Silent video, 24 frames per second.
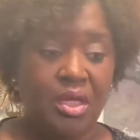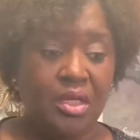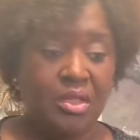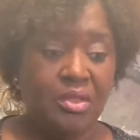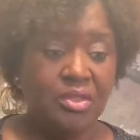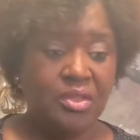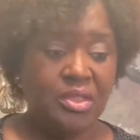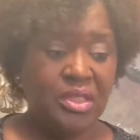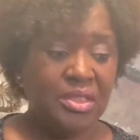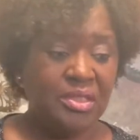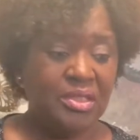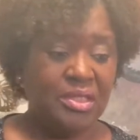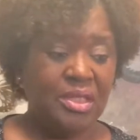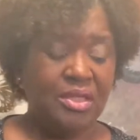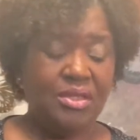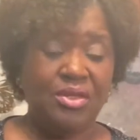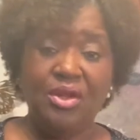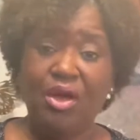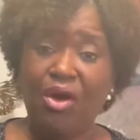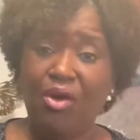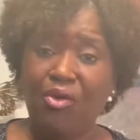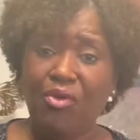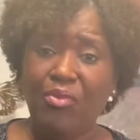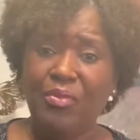She said,
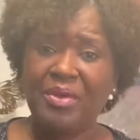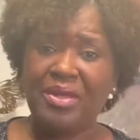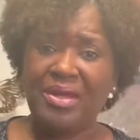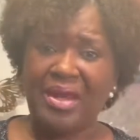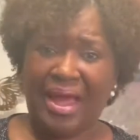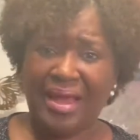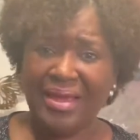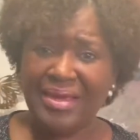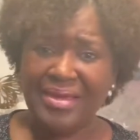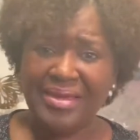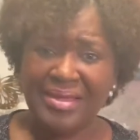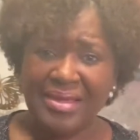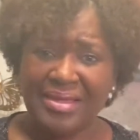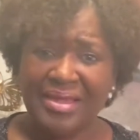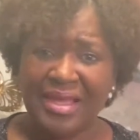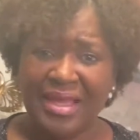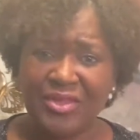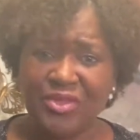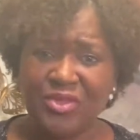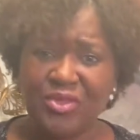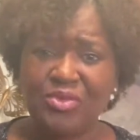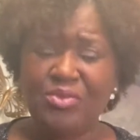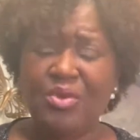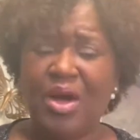no, but I can get
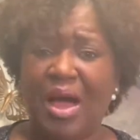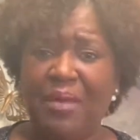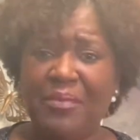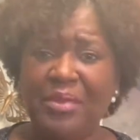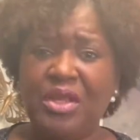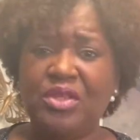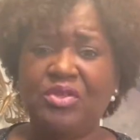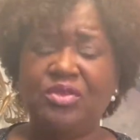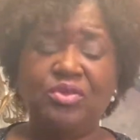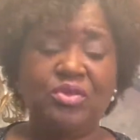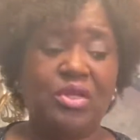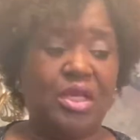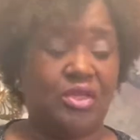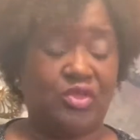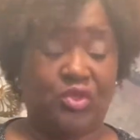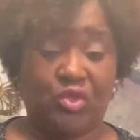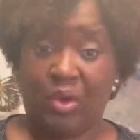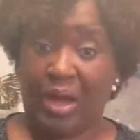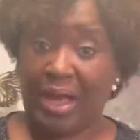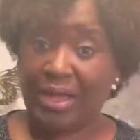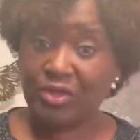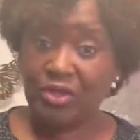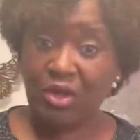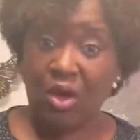that too. How many do you need? So
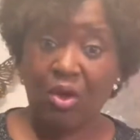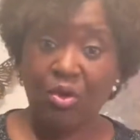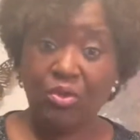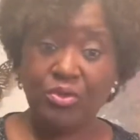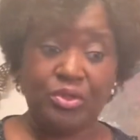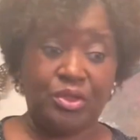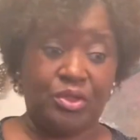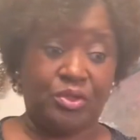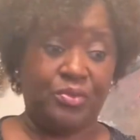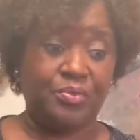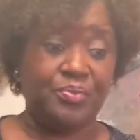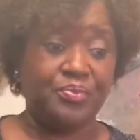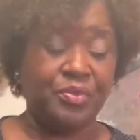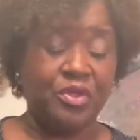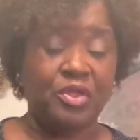I told her.